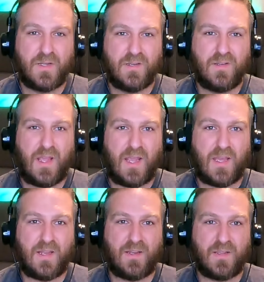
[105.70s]

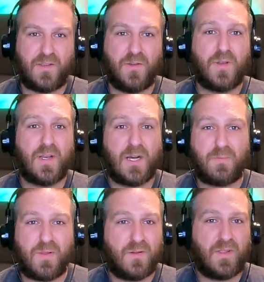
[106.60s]
and you can
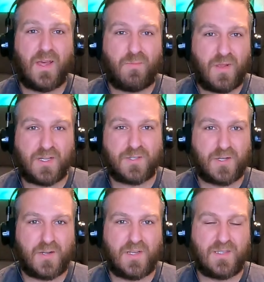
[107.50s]
upload that
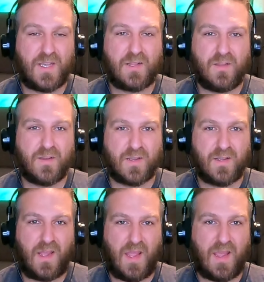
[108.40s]
picture and take a look
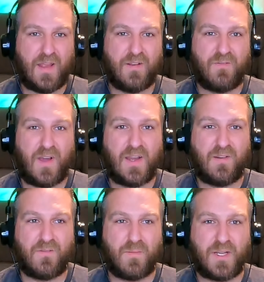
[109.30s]
and find
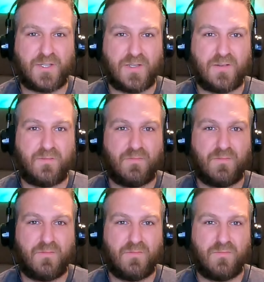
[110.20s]
information
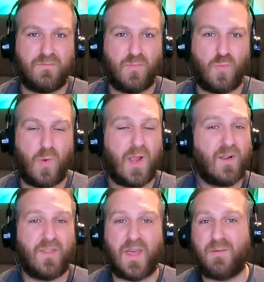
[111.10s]

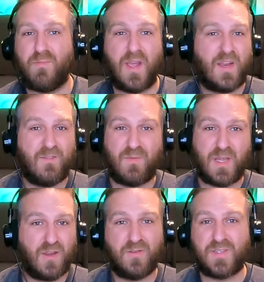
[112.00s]
where that might have been
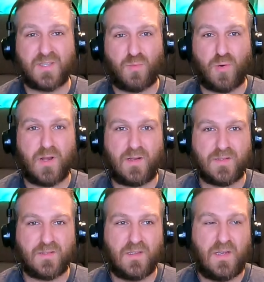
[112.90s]
used somewhere
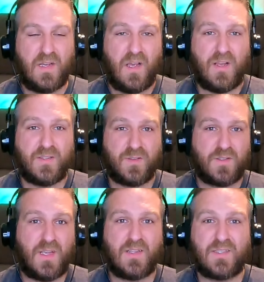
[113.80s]
else. So
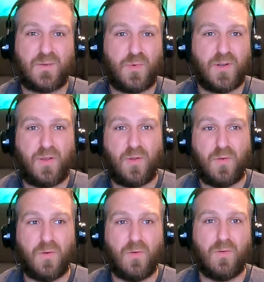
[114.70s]
say it's someone
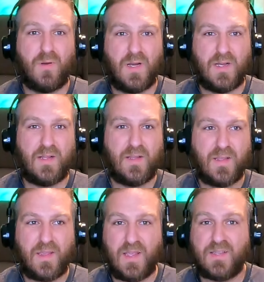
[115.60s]
who
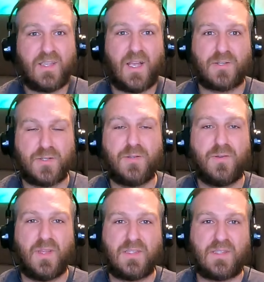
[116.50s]
is actually who
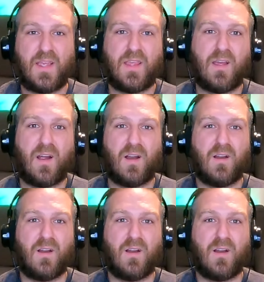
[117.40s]
they say they are,